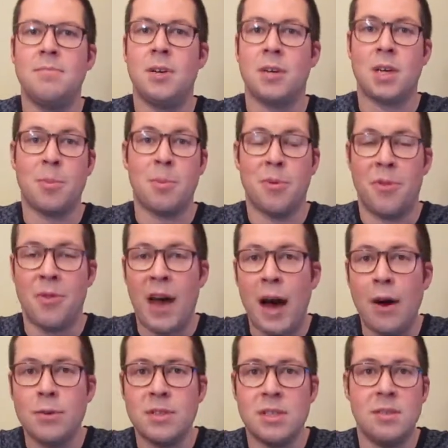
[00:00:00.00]
a couple
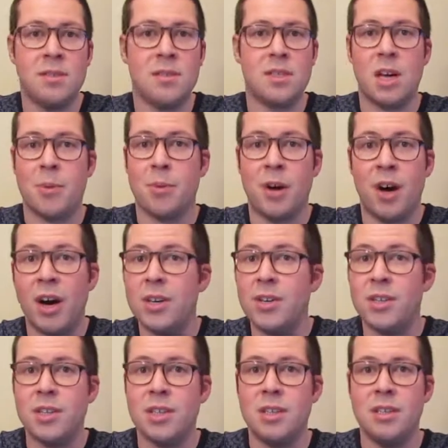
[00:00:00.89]
thousand, a couple
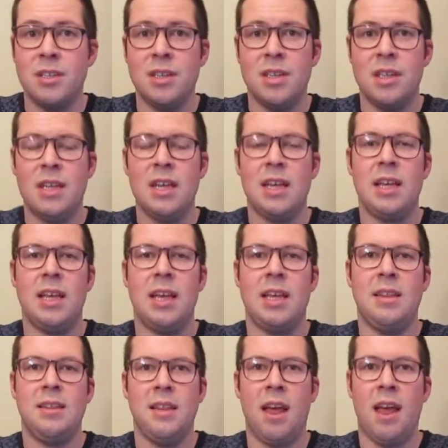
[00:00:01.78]
hundred,
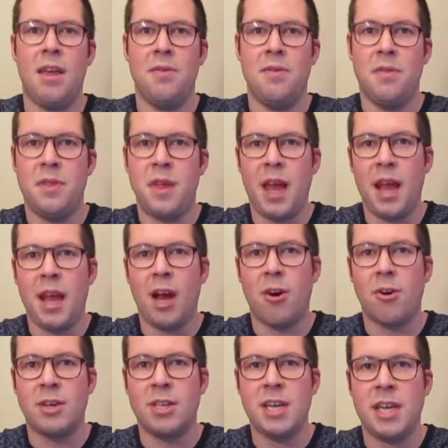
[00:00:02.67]
and and they
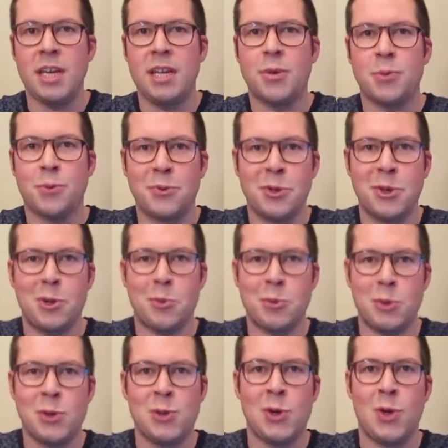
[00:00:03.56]
are getting real
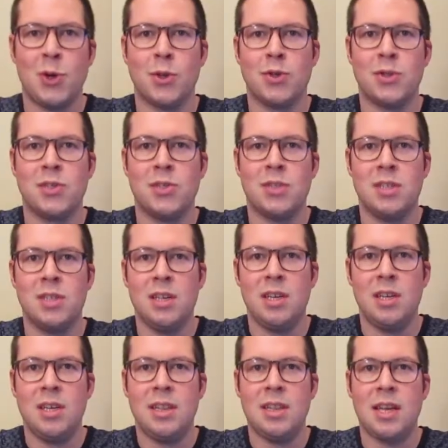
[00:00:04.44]
results
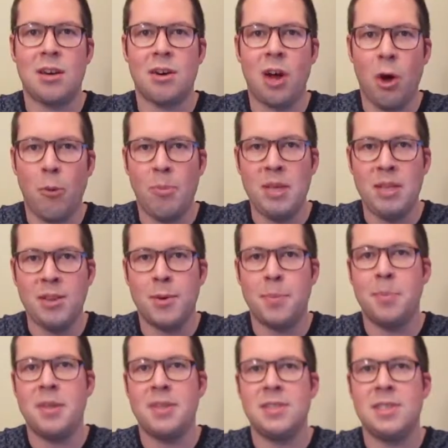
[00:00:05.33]
that are helping their
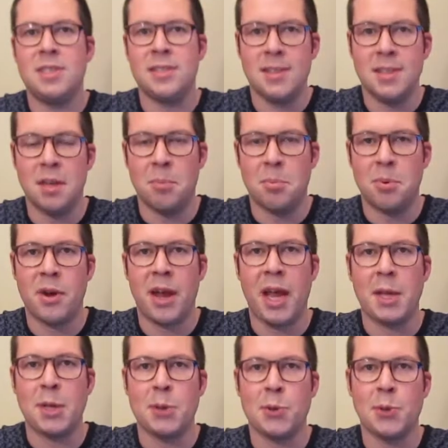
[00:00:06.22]
business and the
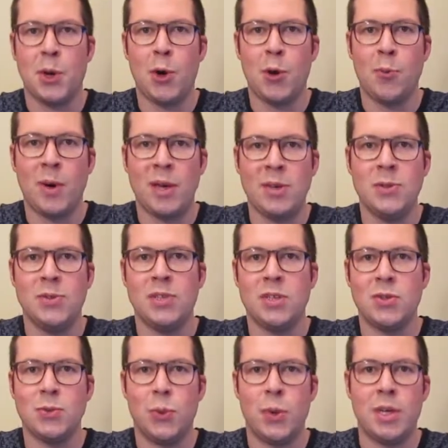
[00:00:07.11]
brand grow by
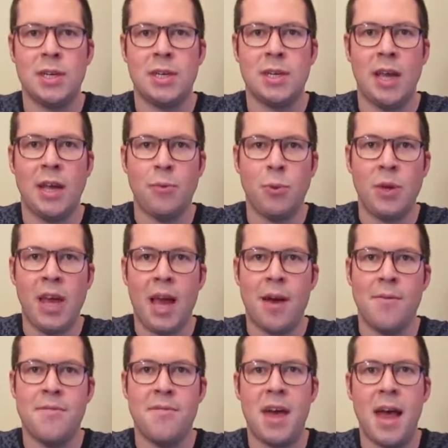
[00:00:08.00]
using Twitter, and we
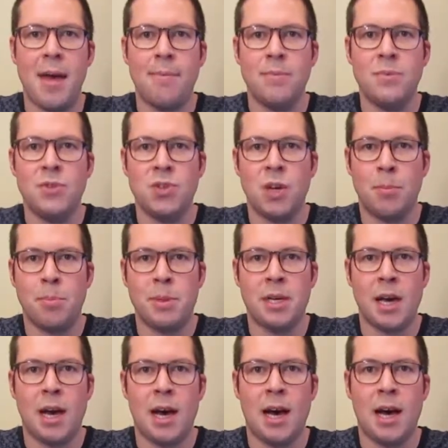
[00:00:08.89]
have them
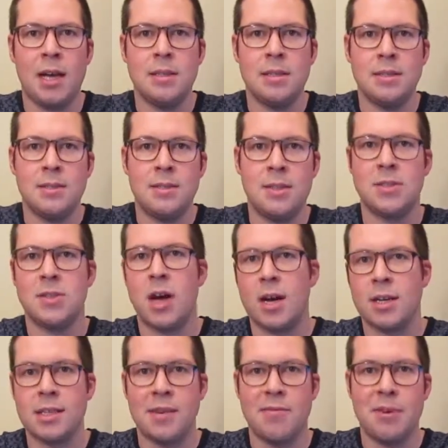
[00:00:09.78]
jumping on to
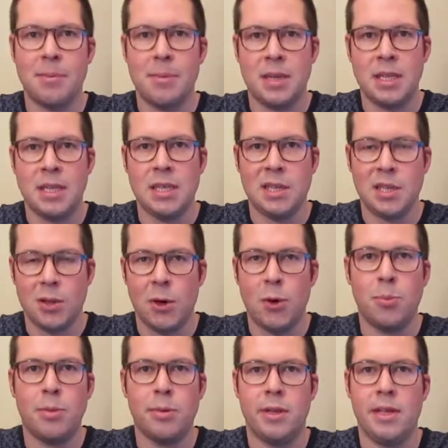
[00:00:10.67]
talk to everybody
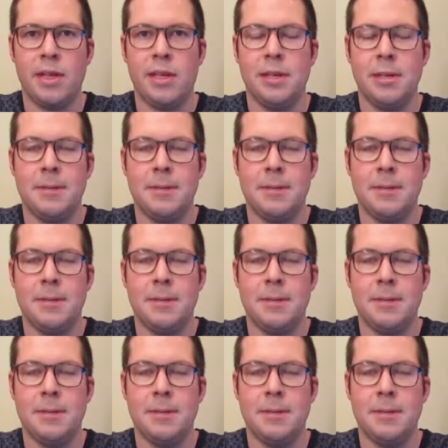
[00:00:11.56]
globally.